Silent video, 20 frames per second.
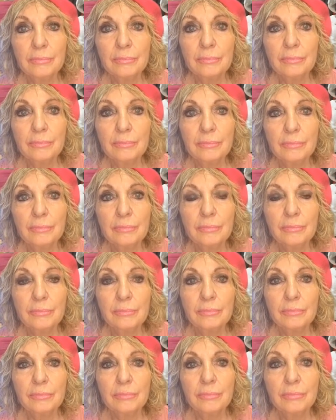
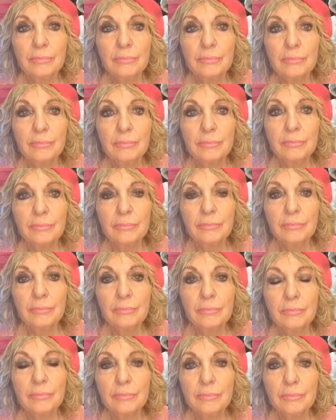
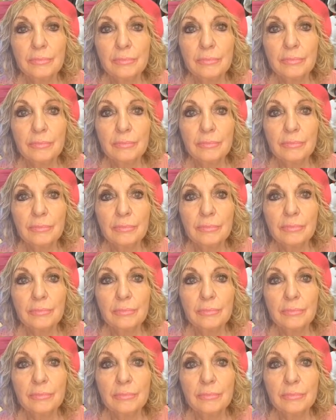
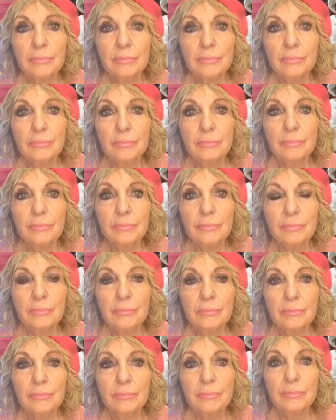
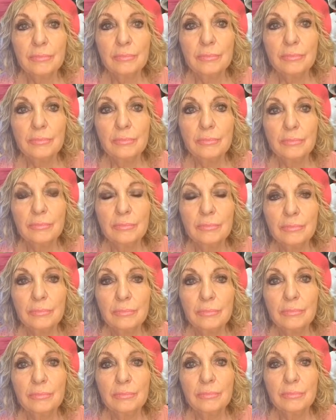
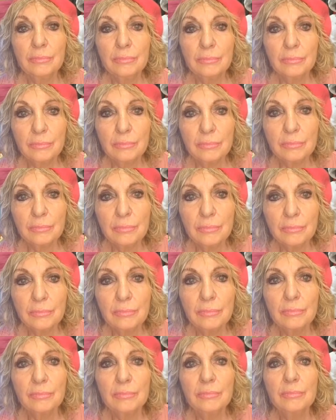
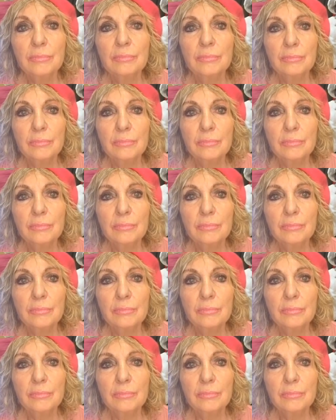(not speaking)